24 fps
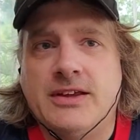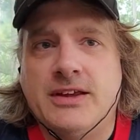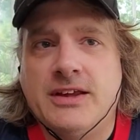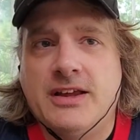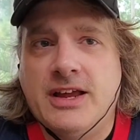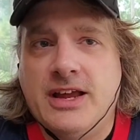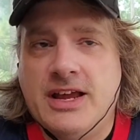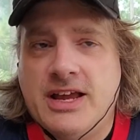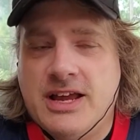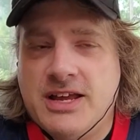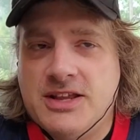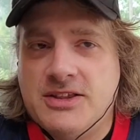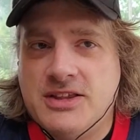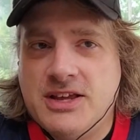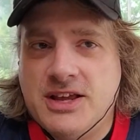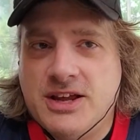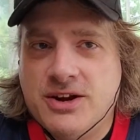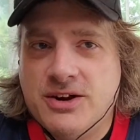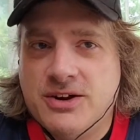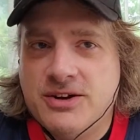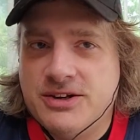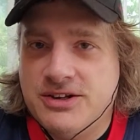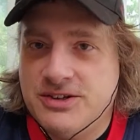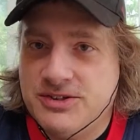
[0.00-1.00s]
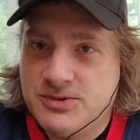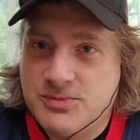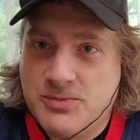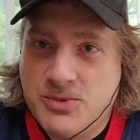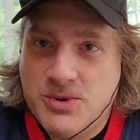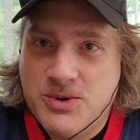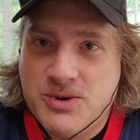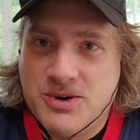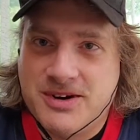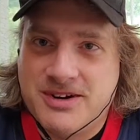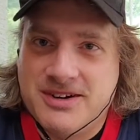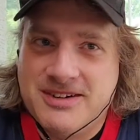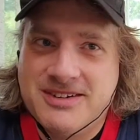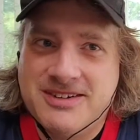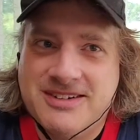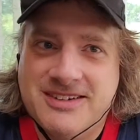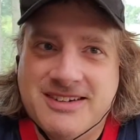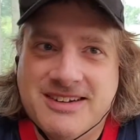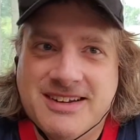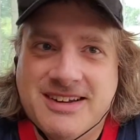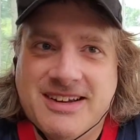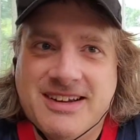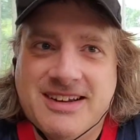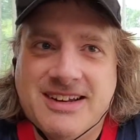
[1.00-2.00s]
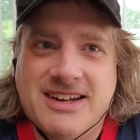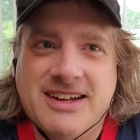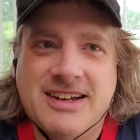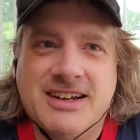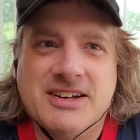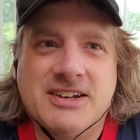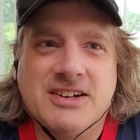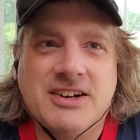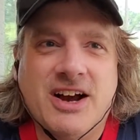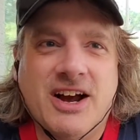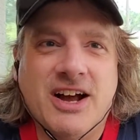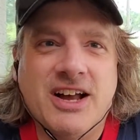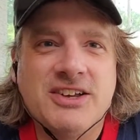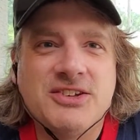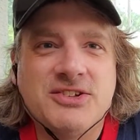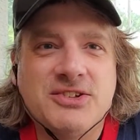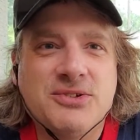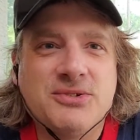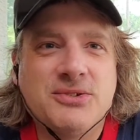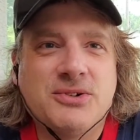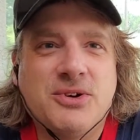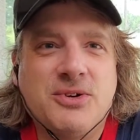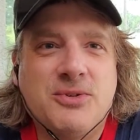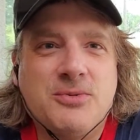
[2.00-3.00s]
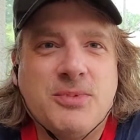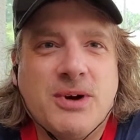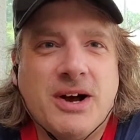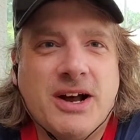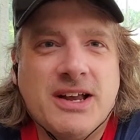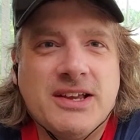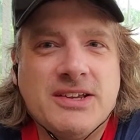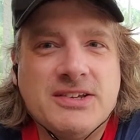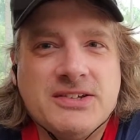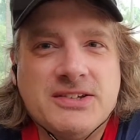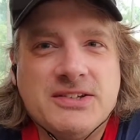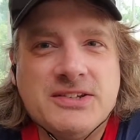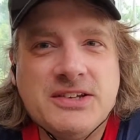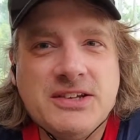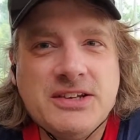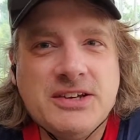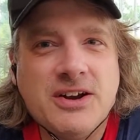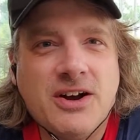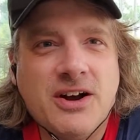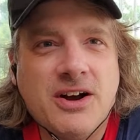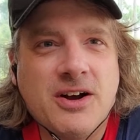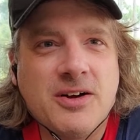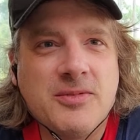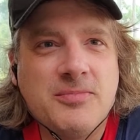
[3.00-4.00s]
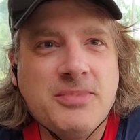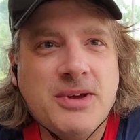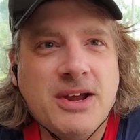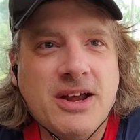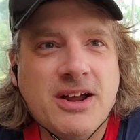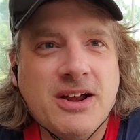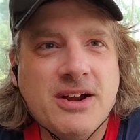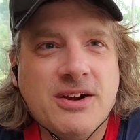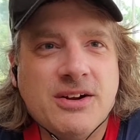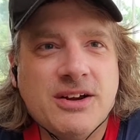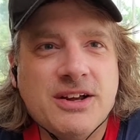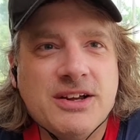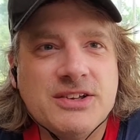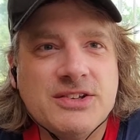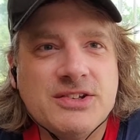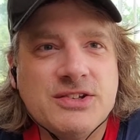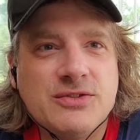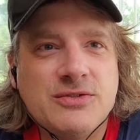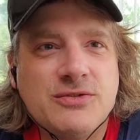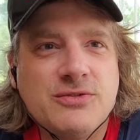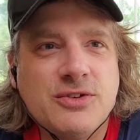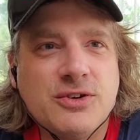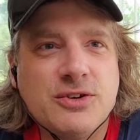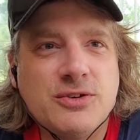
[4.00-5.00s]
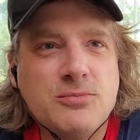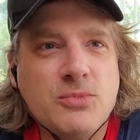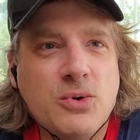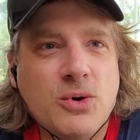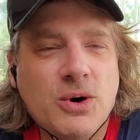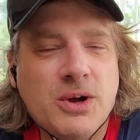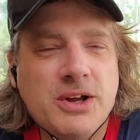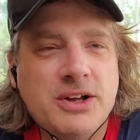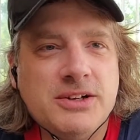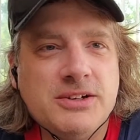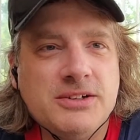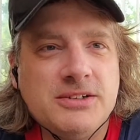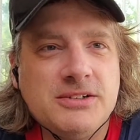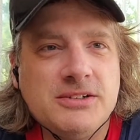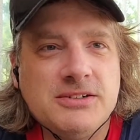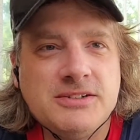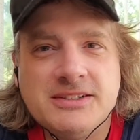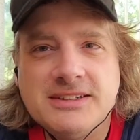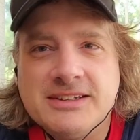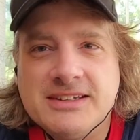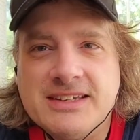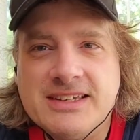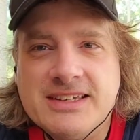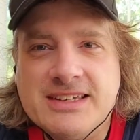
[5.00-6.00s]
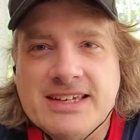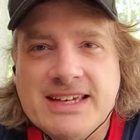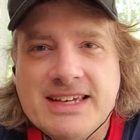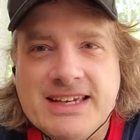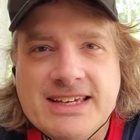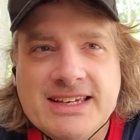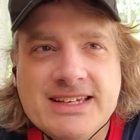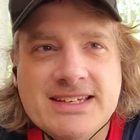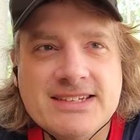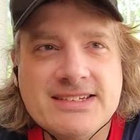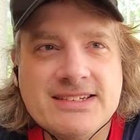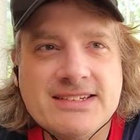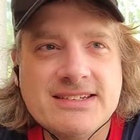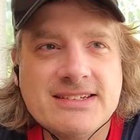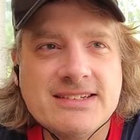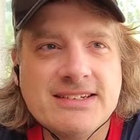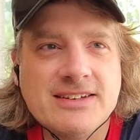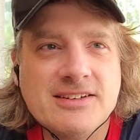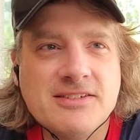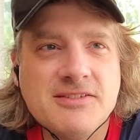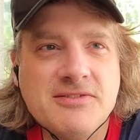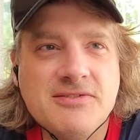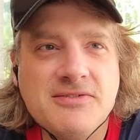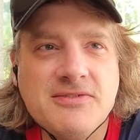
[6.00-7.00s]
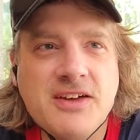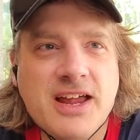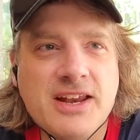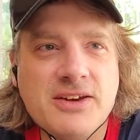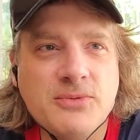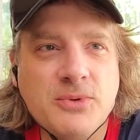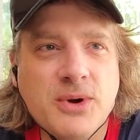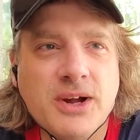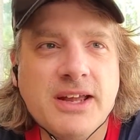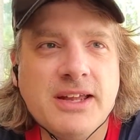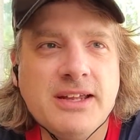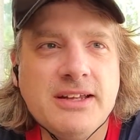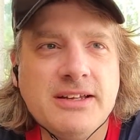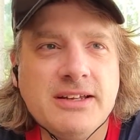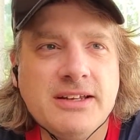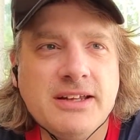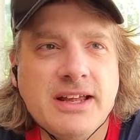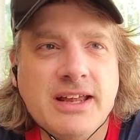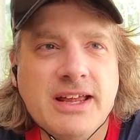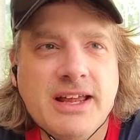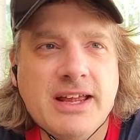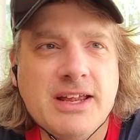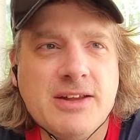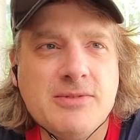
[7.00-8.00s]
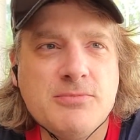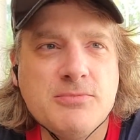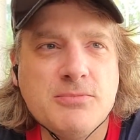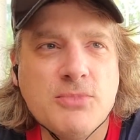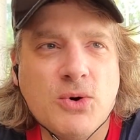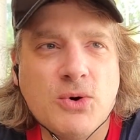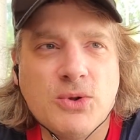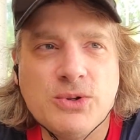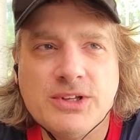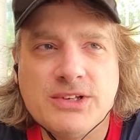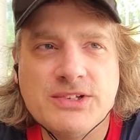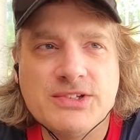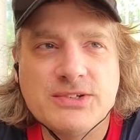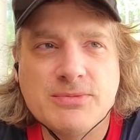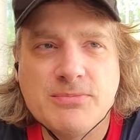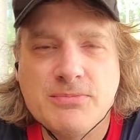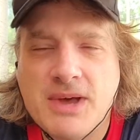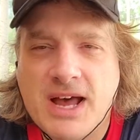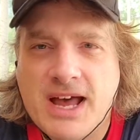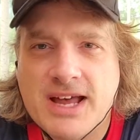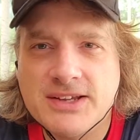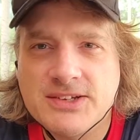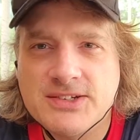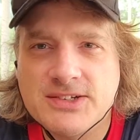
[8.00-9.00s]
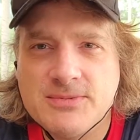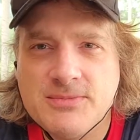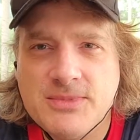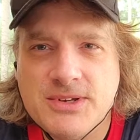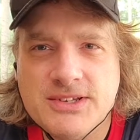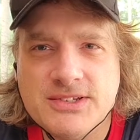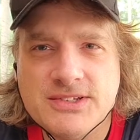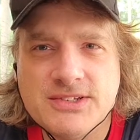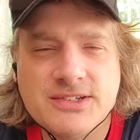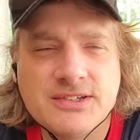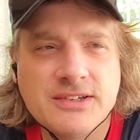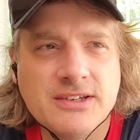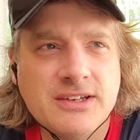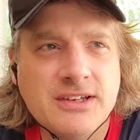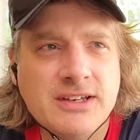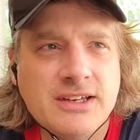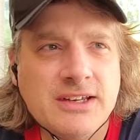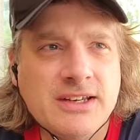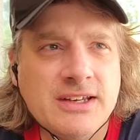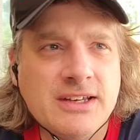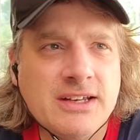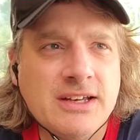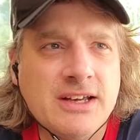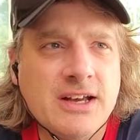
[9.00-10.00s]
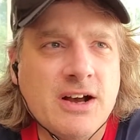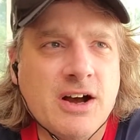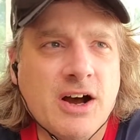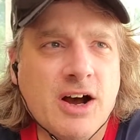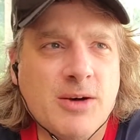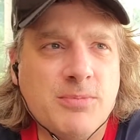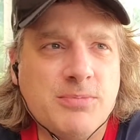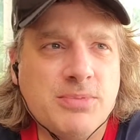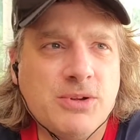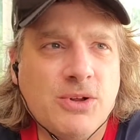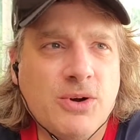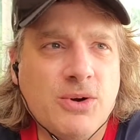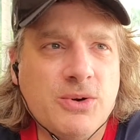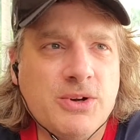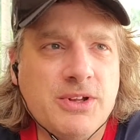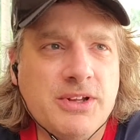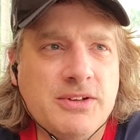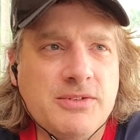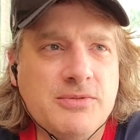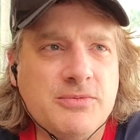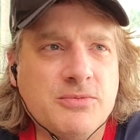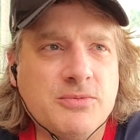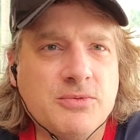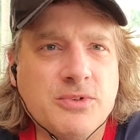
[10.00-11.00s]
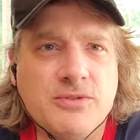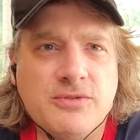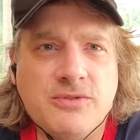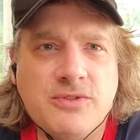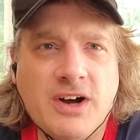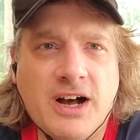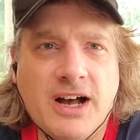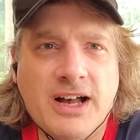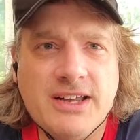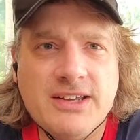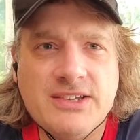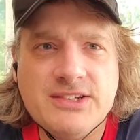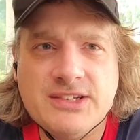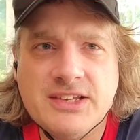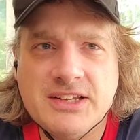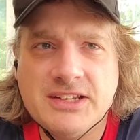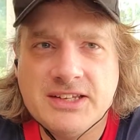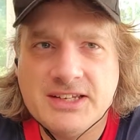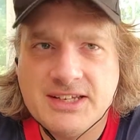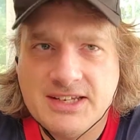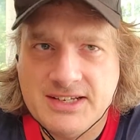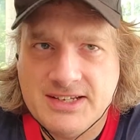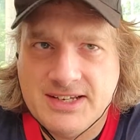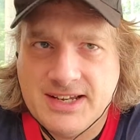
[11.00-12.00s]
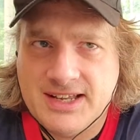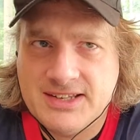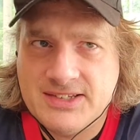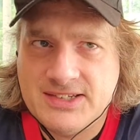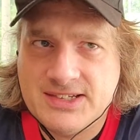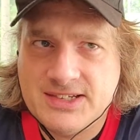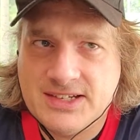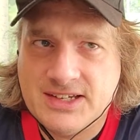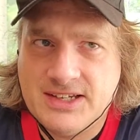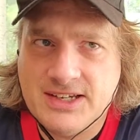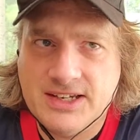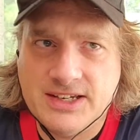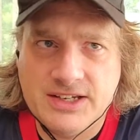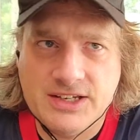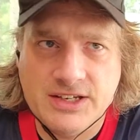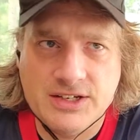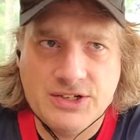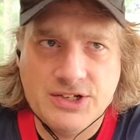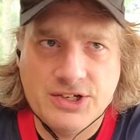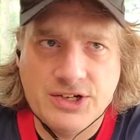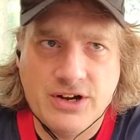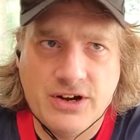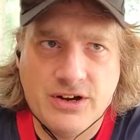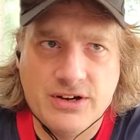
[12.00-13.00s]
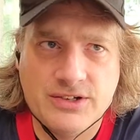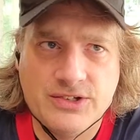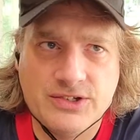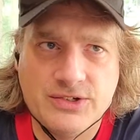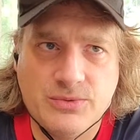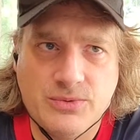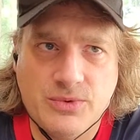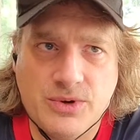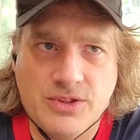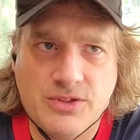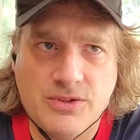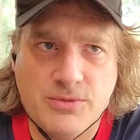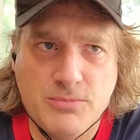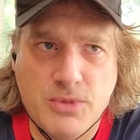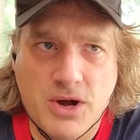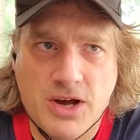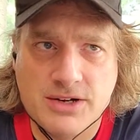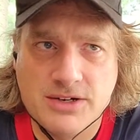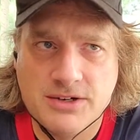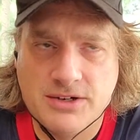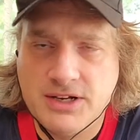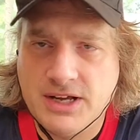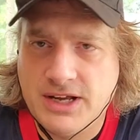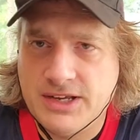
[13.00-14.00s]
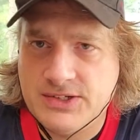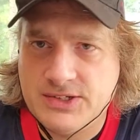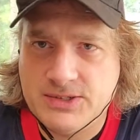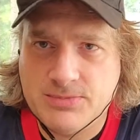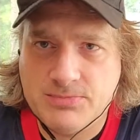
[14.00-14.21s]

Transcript: And there is more. Guys who go by CR Paris, Fermoil, Geese, Fenway, and Molus Maximus Uploaded revised and condensed kicking charts with modernized